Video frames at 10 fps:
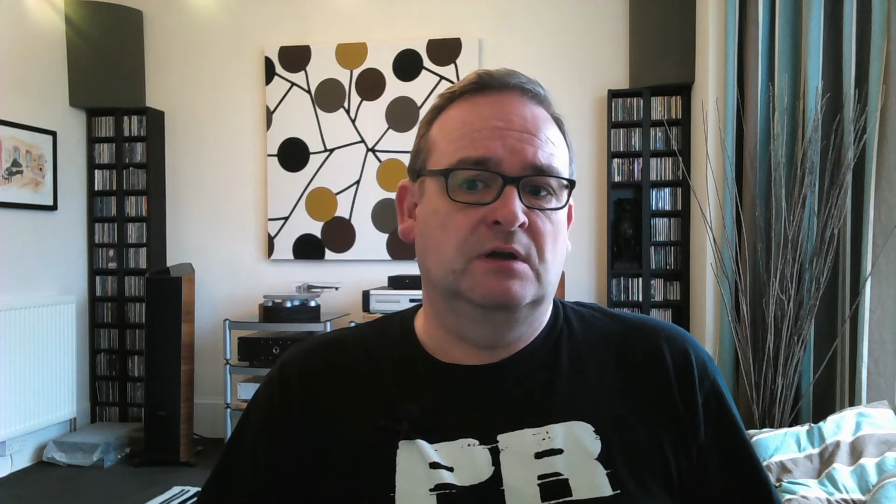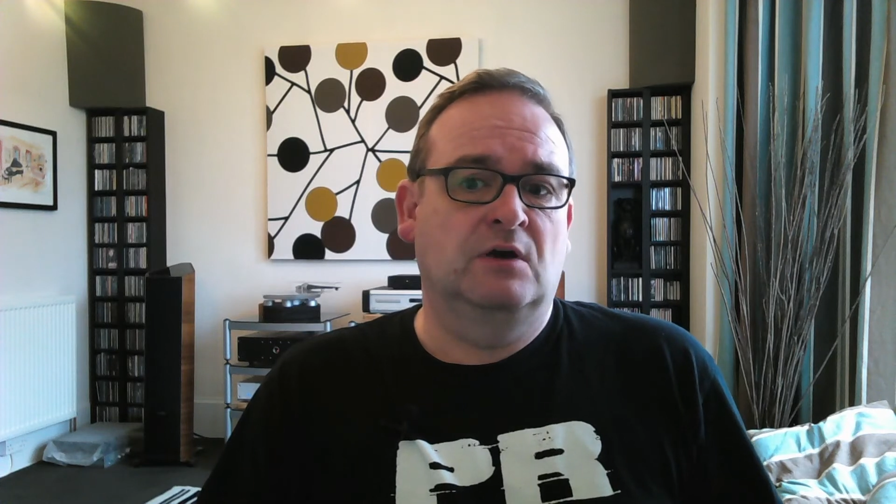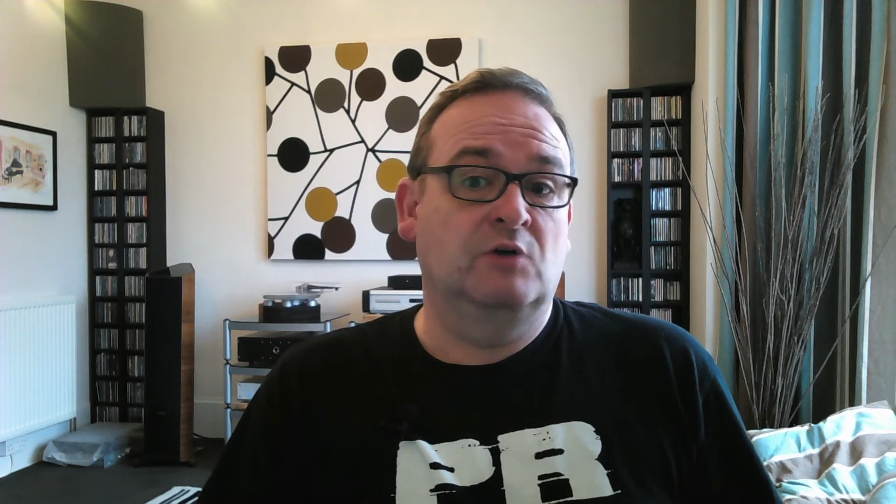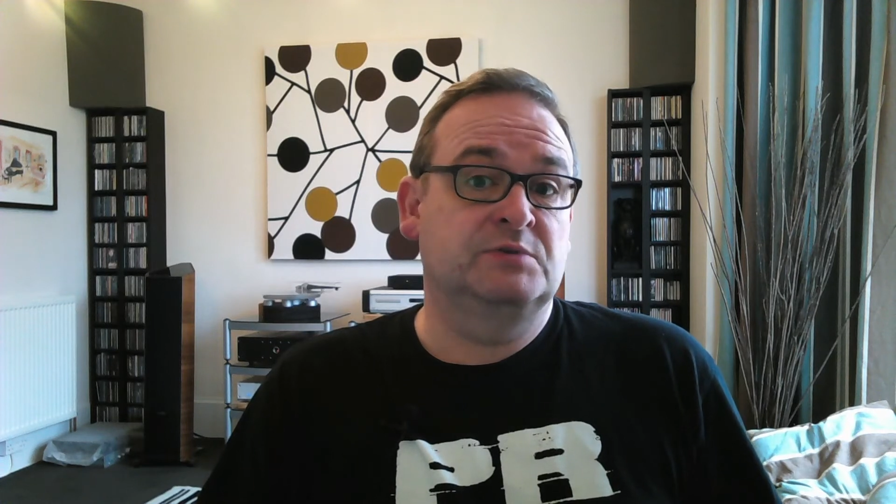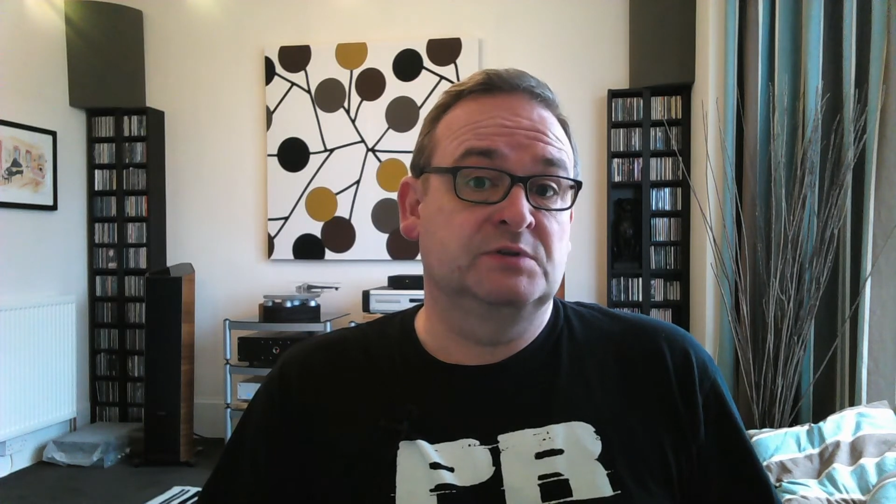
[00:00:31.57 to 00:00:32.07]

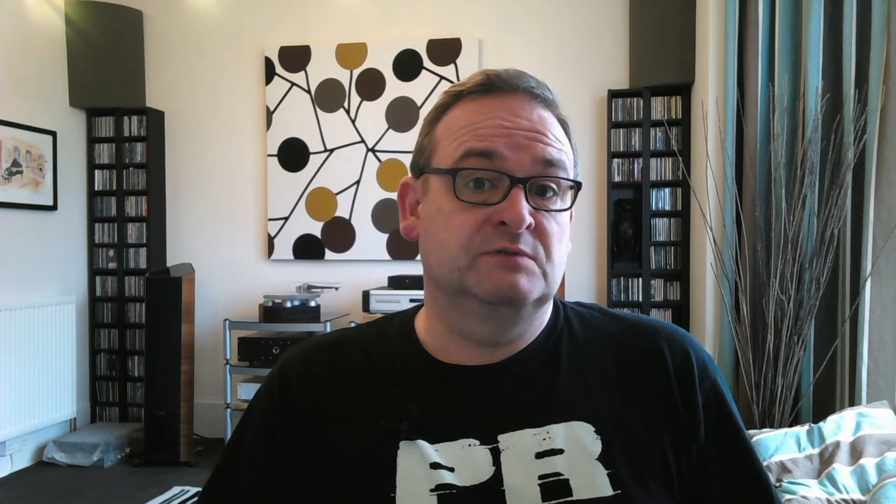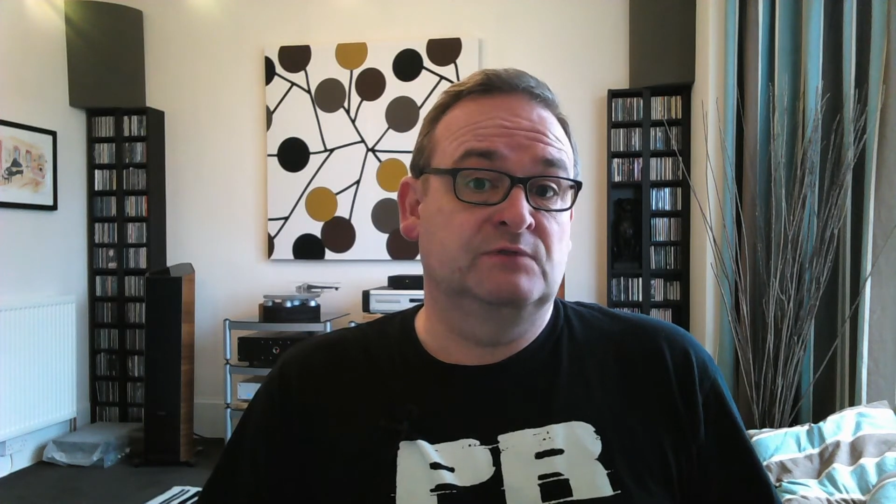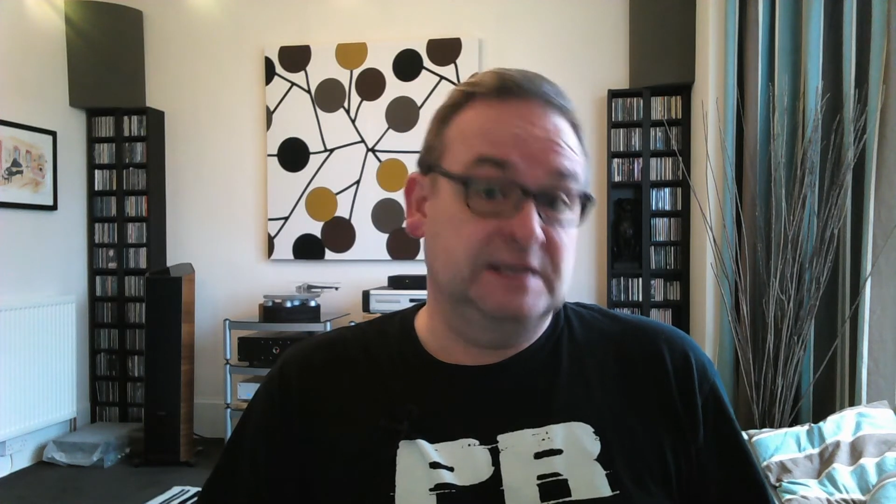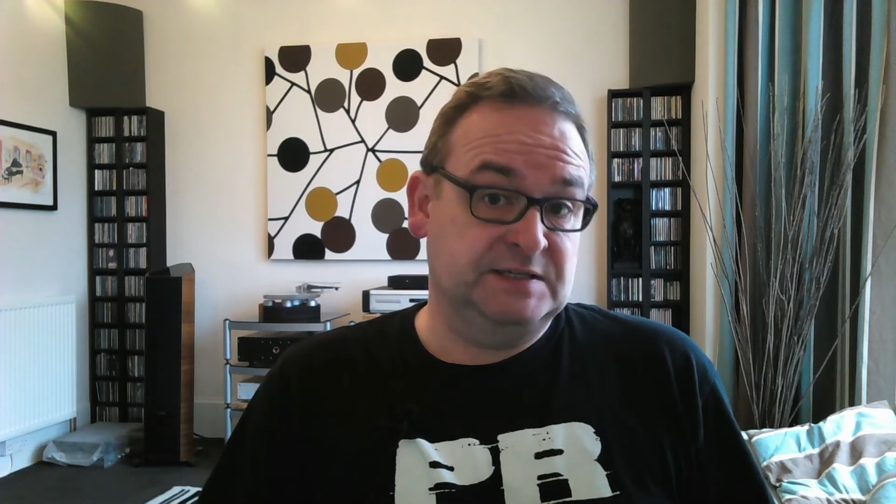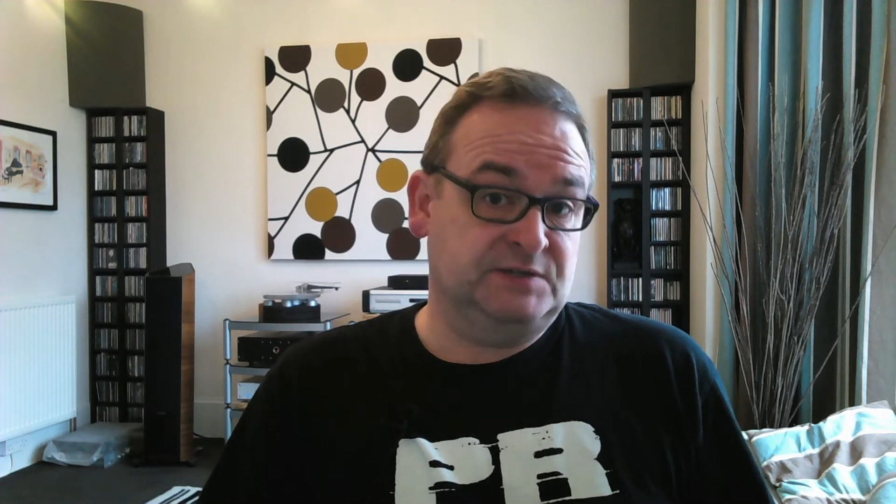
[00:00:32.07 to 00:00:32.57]
option
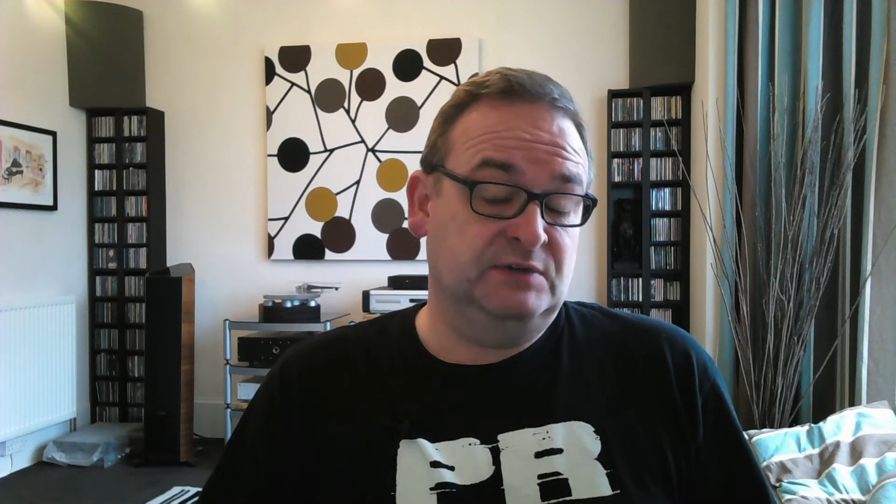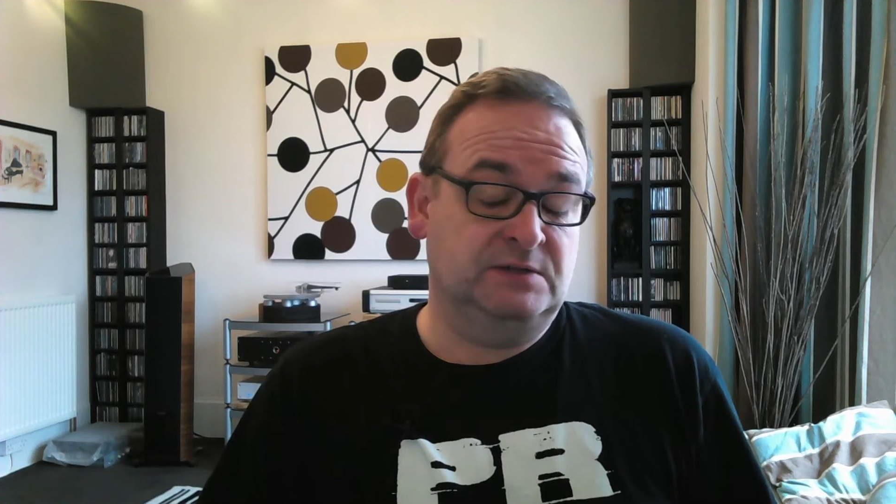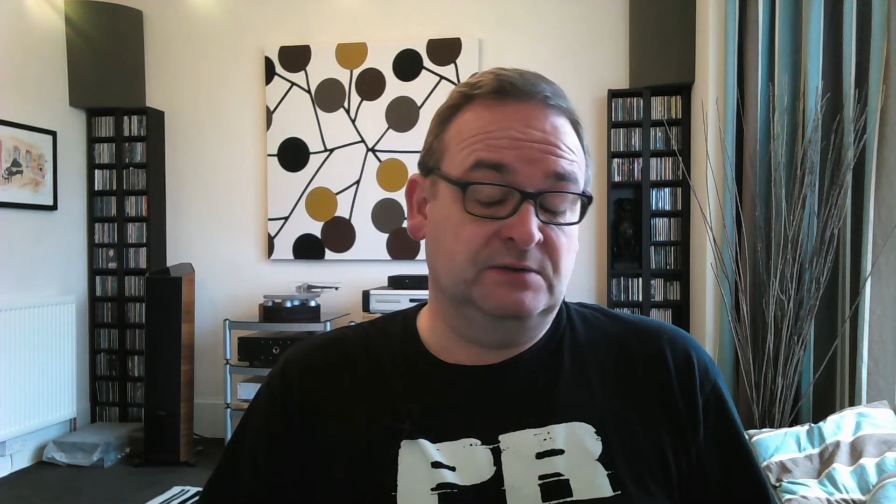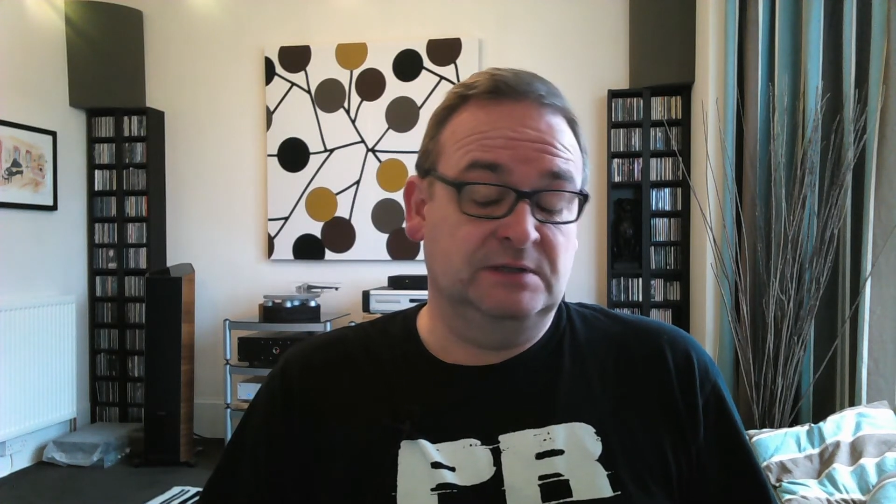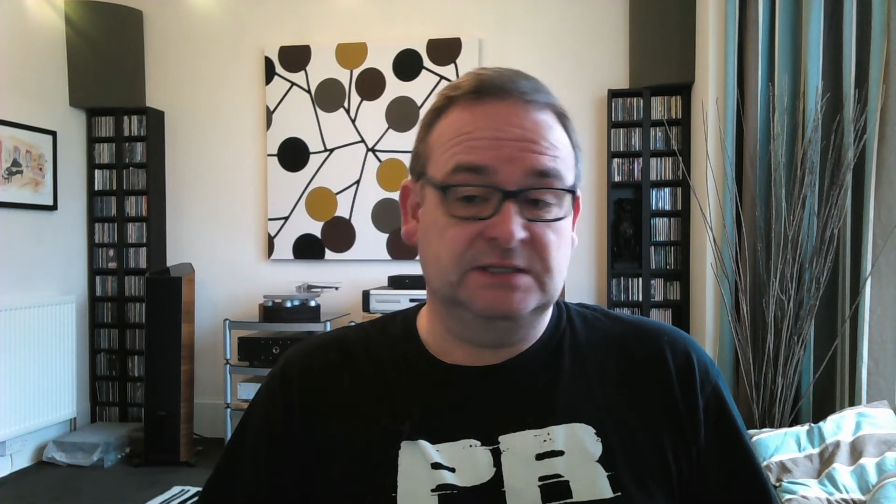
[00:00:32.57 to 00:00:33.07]
for less
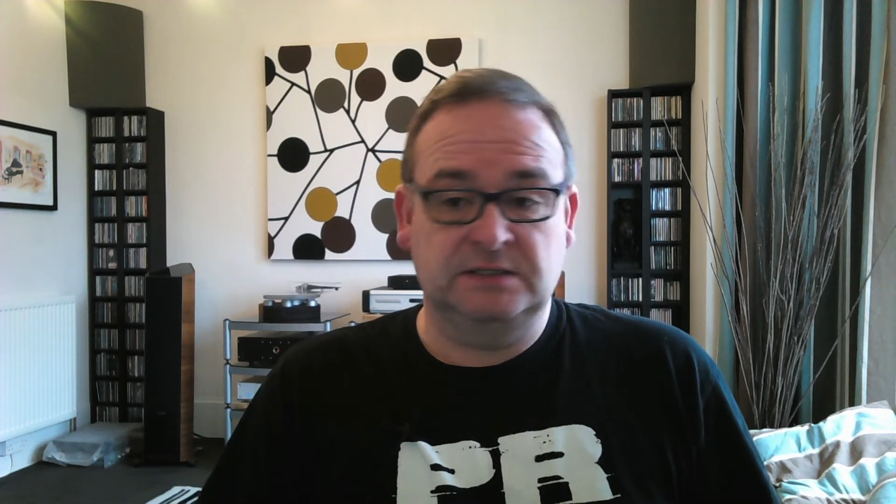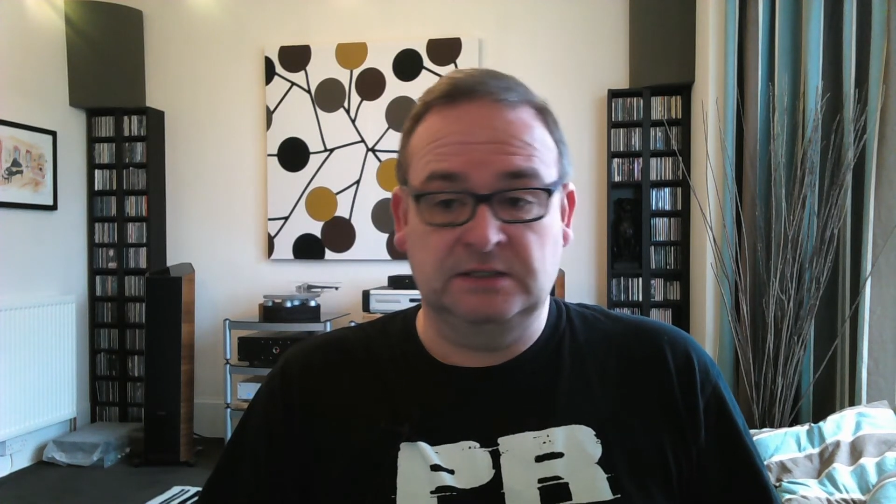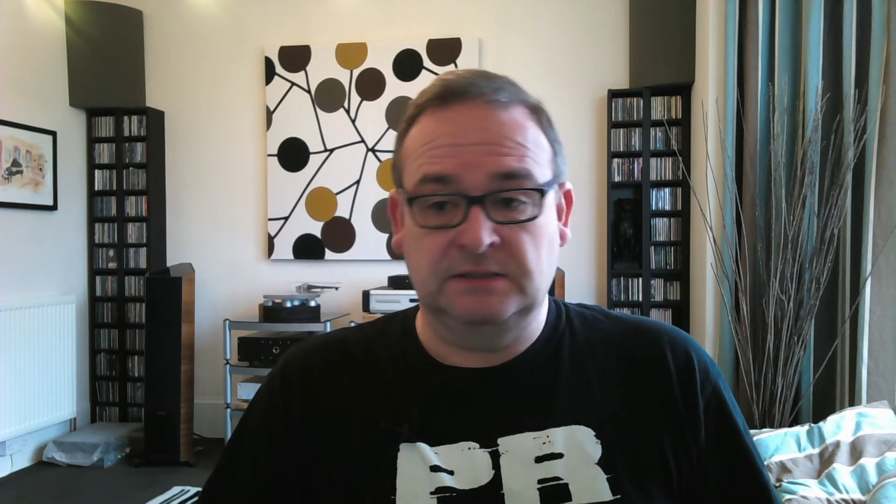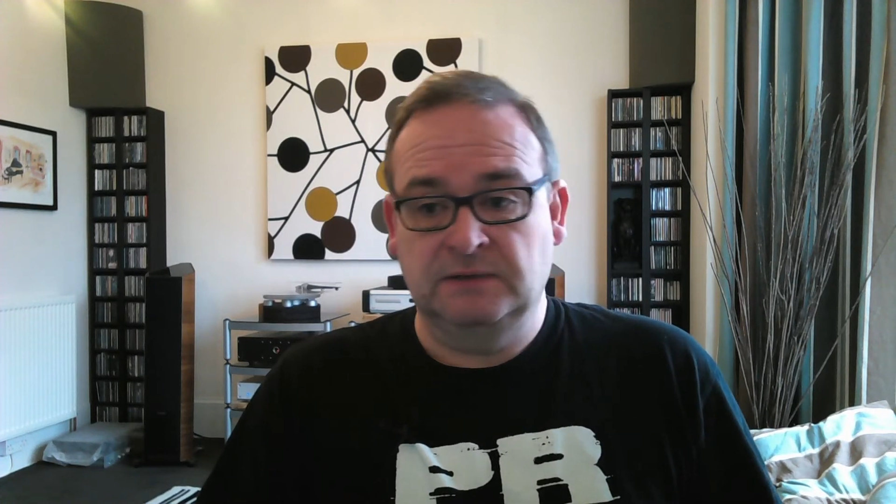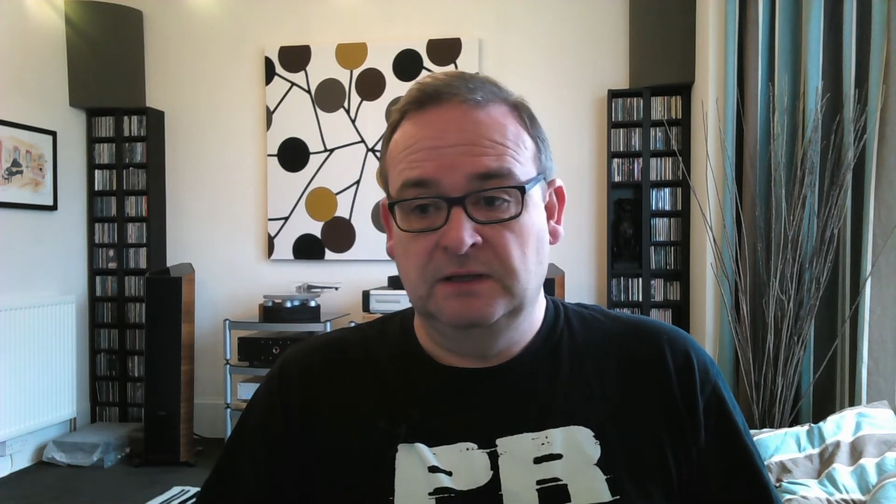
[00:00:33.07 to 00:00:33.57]
critical listening.